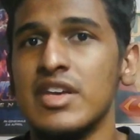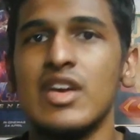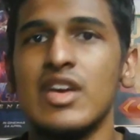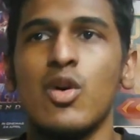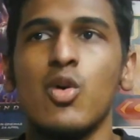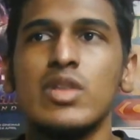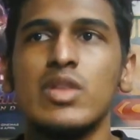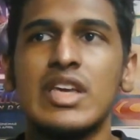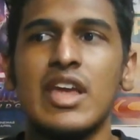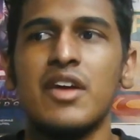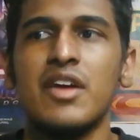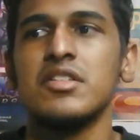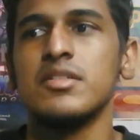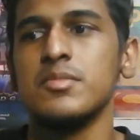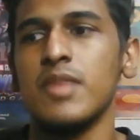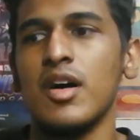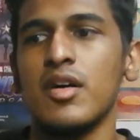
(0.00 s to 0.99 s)
He only
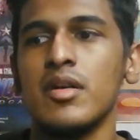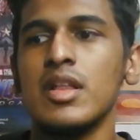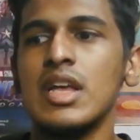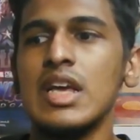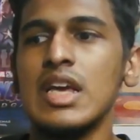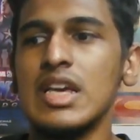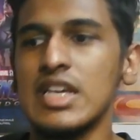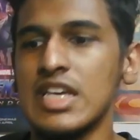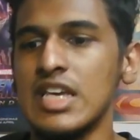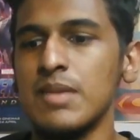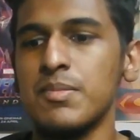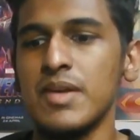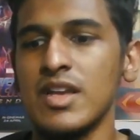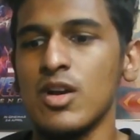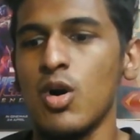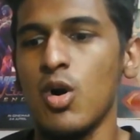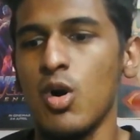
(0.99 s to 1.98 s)
cares about
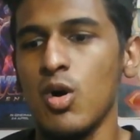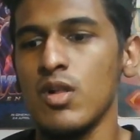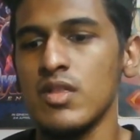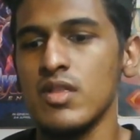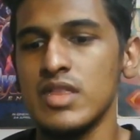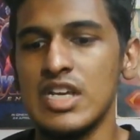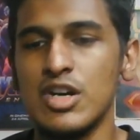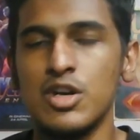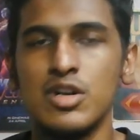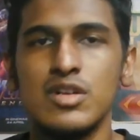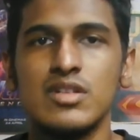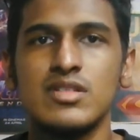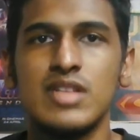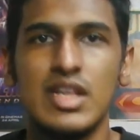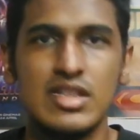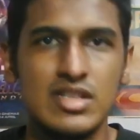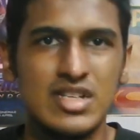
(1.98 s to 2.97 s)
keeping all the Earth
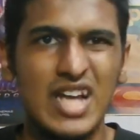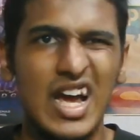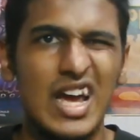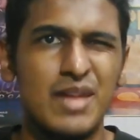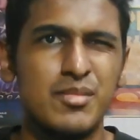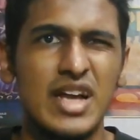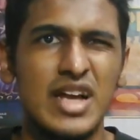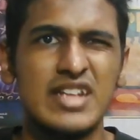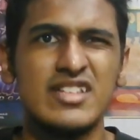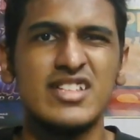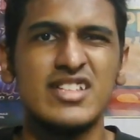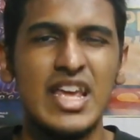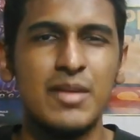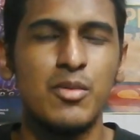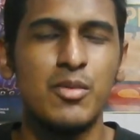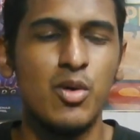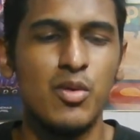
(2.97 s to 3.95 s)
and the timeline
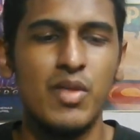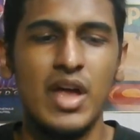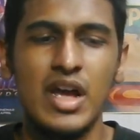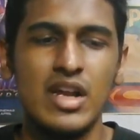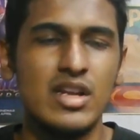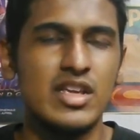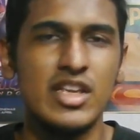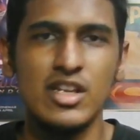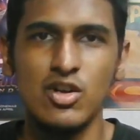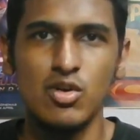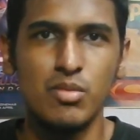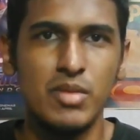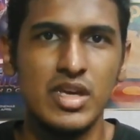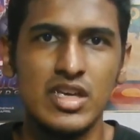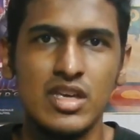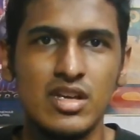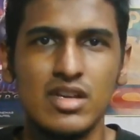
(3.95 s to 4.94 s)
stable, not
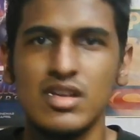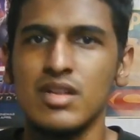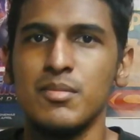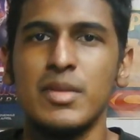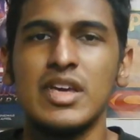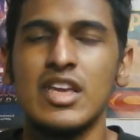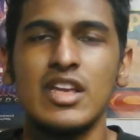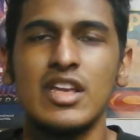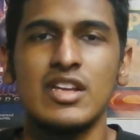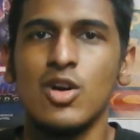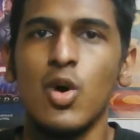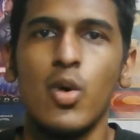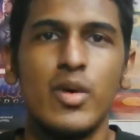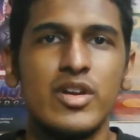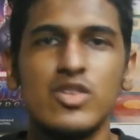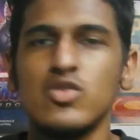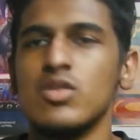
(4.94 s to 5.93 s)
making it
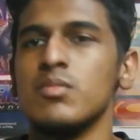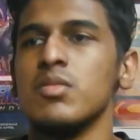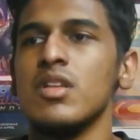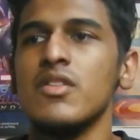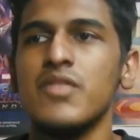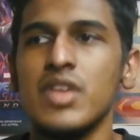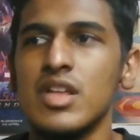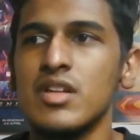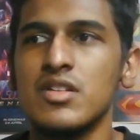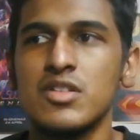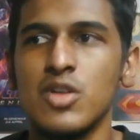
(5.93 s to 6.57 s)
go into oblivion.